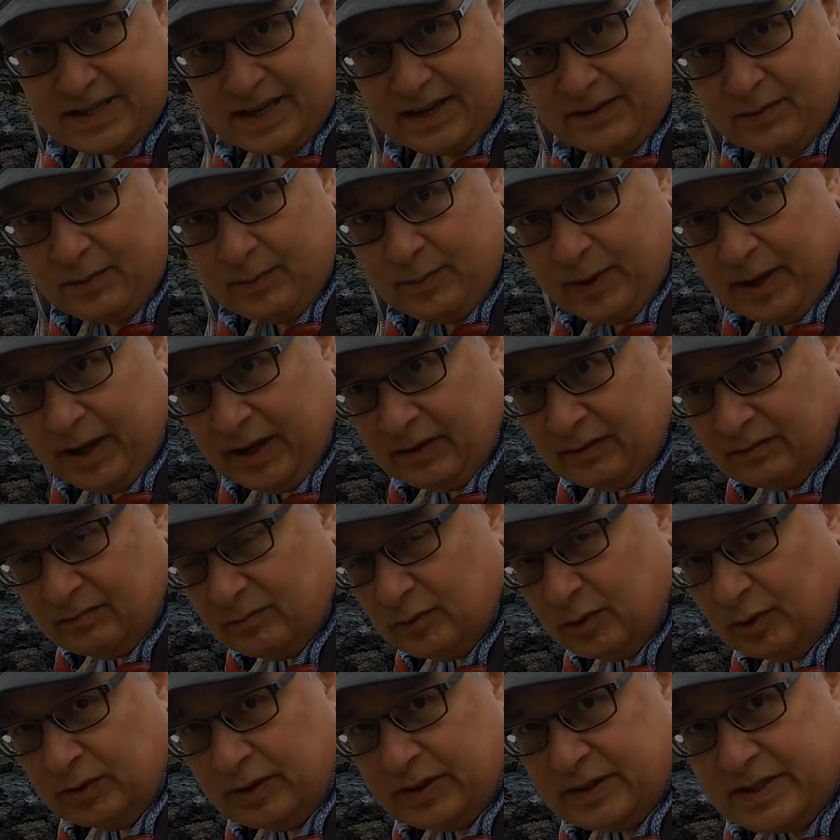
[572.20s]
giving me
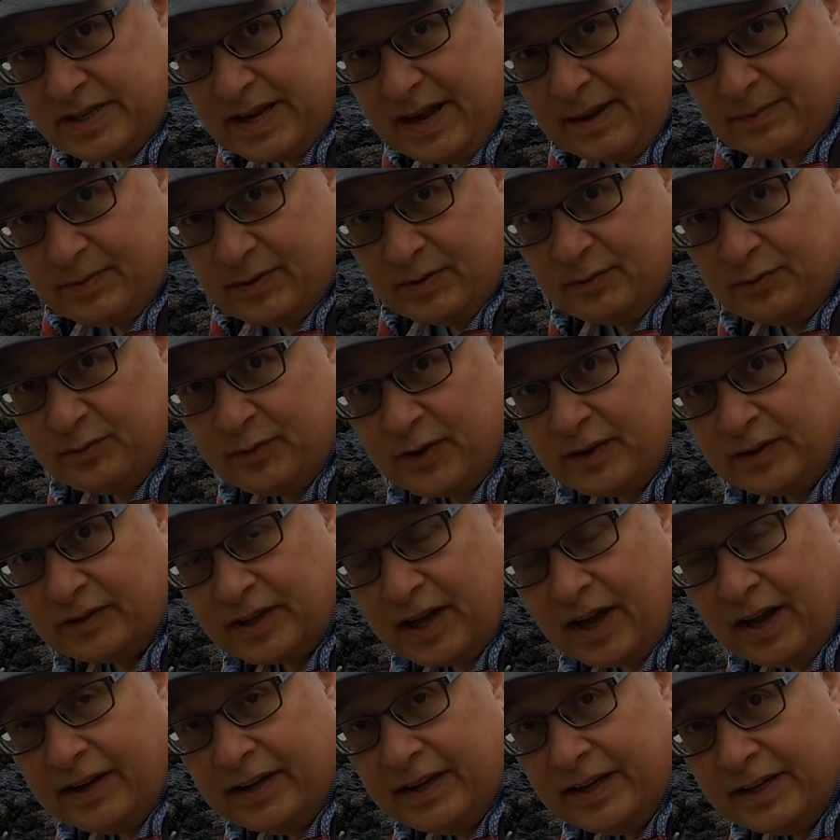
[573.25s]
all the depth of field
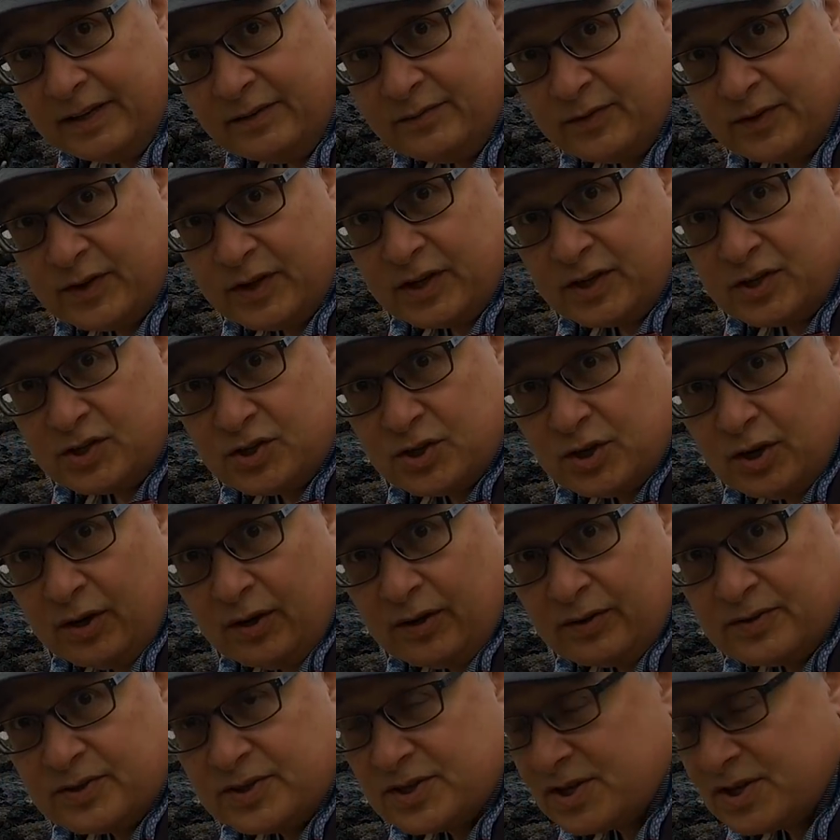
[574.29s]
that I need for this shot.